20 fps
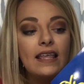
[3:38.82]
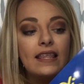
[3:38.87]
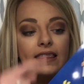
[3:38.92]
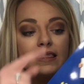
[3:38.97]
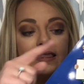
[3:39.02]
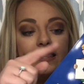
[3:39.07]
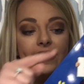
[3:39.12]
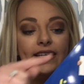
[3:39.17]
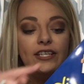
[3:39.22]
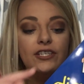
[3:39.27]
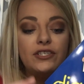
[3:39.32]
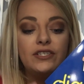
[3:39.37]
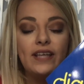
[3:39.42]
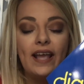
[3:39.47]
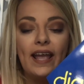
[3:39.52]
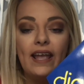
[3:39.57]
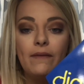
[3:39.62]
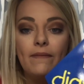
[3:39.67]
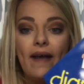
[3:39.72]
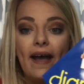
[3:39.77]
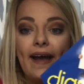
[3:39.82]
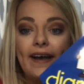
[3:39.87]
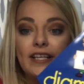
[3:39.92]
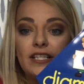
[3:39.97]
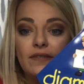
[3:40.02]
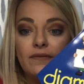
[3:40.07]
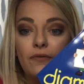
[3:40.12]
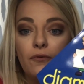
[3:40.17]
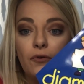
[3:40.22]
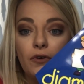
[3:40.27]
this shape
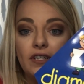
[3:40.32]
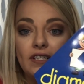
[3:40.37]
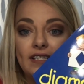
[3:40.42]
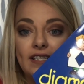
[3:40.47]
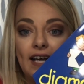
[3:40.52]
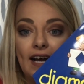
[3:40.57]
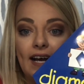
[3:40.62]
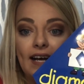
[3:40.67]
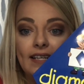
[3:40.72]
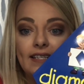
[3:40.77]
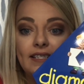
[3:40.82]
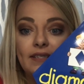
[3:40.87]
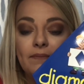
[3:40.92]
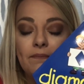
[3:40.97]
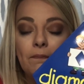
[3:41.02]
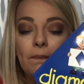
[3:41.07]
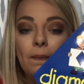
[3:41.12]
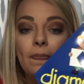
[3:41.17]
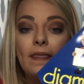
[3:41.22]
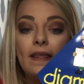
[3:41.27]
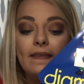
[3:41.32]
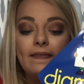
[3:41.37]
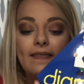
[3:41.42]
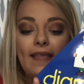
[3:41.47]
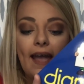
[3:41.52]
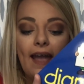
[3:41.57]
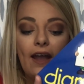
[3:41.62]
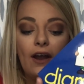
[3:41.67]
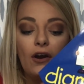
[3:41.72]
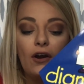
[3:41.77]
has 4 sides.
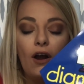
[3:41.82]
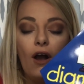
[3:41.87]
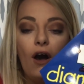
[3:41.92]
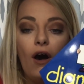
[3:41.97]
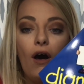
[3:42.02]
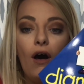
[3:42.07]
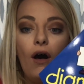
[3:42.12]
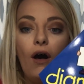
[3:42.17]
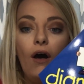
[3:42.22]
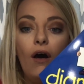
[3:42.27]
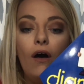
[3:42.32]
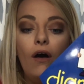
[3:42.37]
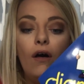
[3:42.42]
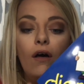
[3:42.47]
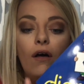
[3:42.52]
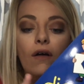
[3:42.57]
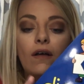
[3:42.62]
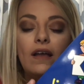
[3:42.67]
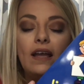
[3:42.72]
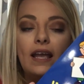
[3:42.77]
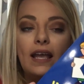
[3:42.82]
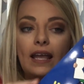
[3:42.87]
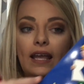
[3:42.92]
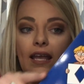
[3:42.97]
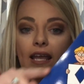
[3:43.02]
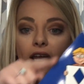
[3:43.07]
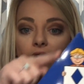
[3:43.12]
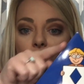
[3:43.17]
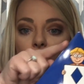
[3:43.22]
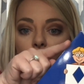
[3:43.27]
They are all
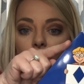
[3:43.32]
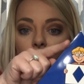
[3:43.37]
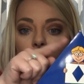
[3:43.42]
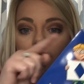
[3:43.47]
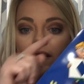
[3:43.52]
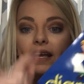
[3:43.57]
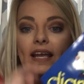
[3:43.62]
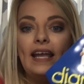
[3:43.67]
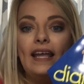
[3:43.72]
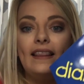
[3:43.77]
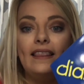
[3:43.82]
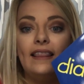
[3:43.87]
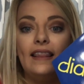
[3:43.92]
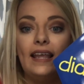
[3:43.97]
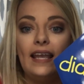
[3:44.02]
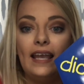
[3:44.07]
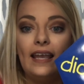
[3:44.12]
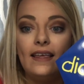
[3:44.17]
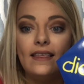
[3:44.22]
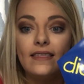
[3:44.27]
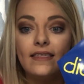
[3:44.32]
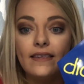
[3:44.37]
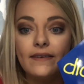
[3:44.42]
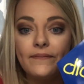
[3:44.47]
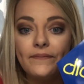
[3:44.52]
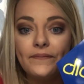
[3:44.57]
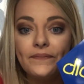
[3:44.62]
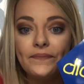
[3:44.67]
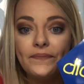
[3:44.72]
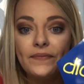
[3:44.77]
equal in length.
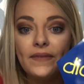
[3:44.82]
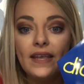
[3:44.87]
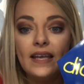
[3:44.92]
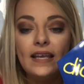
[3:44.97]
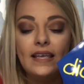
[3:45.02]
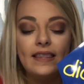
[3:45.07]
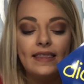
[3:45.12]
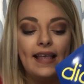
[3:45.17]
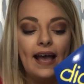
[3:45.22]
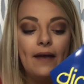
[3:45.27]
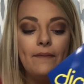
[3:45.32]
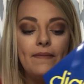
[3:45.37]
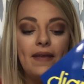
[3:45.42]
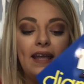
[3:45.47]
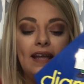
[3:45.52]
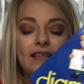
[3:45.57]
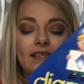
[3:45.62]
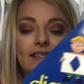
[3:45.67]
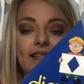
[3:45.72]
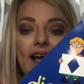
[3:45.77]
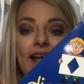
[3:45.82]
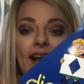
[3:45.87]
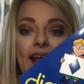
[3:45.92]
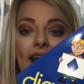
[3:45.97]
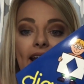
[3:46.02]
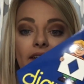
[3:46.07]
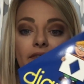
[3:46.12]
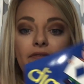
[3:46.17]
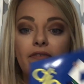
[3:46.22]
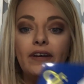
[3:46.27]
That means that
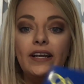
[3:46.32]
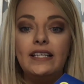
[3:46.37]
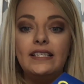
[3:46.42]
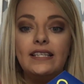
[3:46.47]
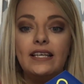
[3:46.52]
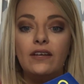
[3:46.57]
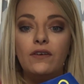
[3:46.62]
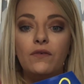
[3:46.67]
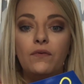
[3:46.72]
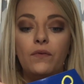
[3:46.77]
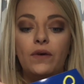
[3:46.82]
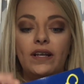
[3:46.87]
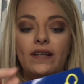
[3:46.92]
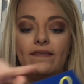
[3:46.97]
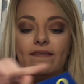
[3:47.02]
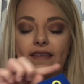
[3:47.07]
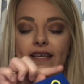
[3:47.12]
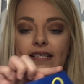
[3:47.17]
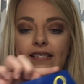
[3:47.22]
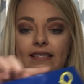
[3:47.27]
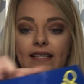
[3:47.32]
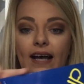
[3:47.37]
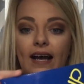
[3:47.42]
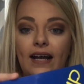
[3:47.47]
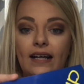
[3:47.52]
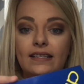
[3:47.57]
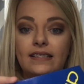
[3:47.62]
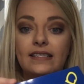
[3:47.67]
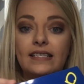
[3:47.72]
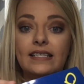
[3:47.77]
every single one of these
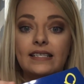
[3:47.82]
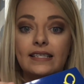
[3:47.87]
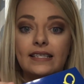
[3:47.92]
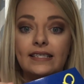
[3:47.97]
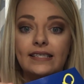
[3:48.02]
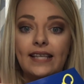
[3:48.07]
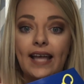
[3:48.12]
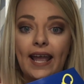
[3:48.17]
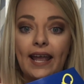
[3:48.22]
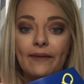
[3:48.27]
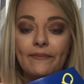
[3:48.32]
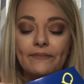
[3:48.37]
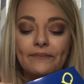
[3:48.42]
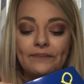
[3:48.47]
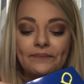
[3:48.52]
sides is the same.